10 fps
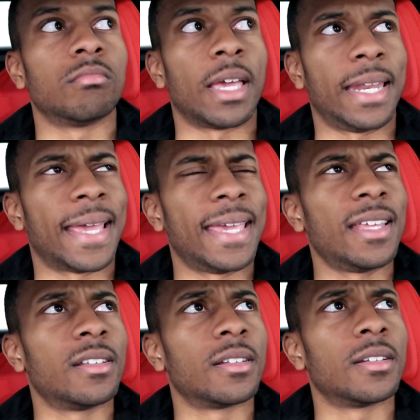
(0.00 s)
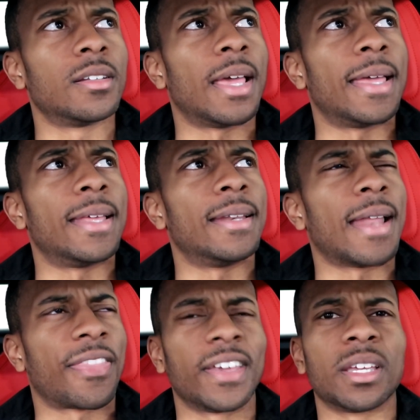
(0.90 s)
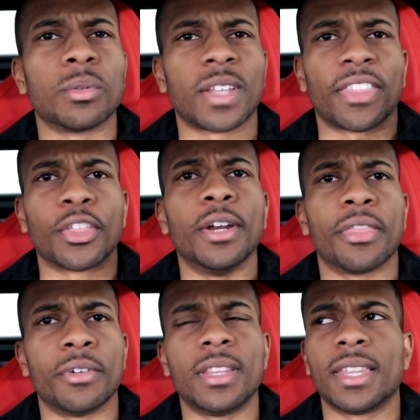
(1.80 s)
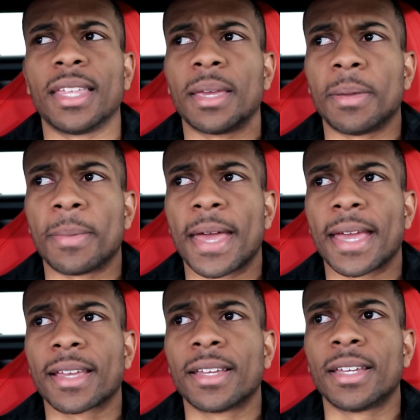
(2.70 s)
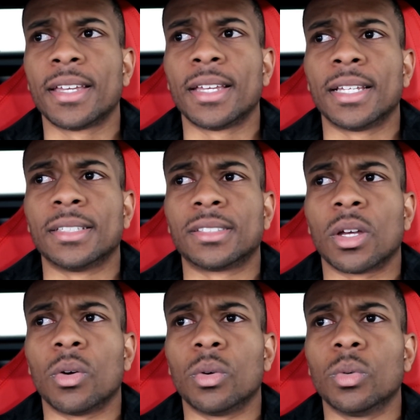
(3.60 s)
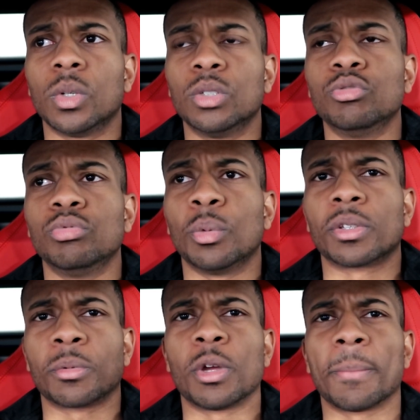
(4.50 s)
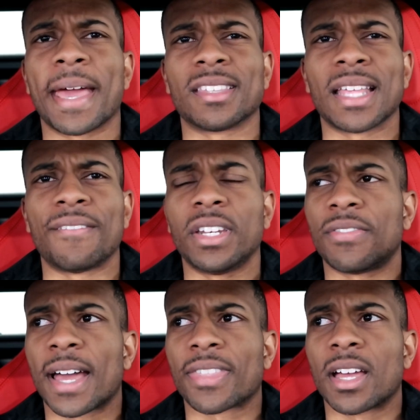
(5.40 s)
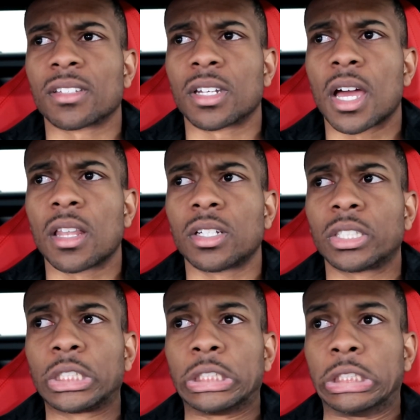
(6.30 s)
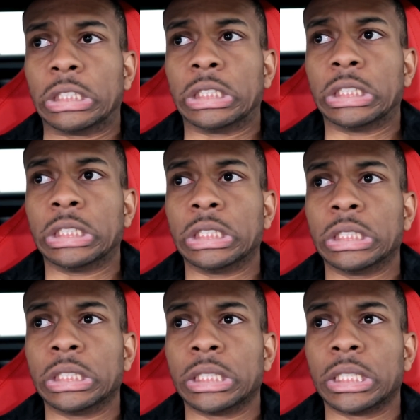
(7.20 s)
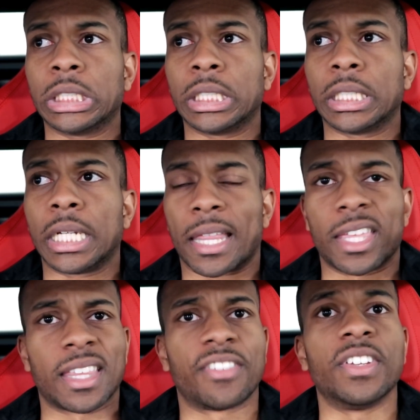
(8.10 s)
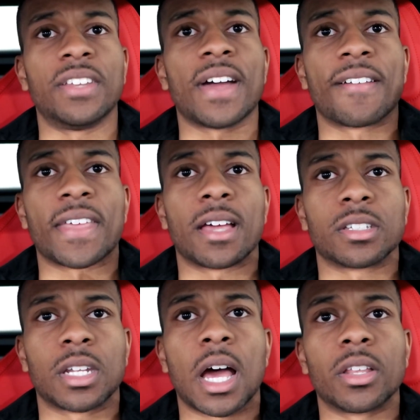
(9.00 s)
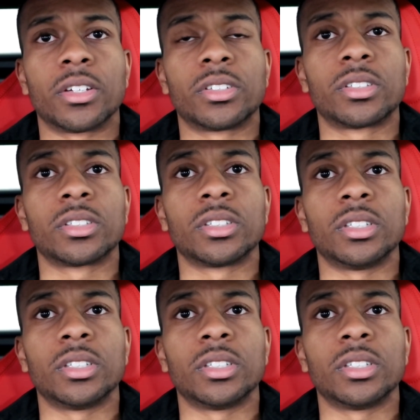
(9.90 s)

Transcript: 88, and I think it was like 33 that they gave me back. So, doing some quick math, is that $55,000? I think that's $55,000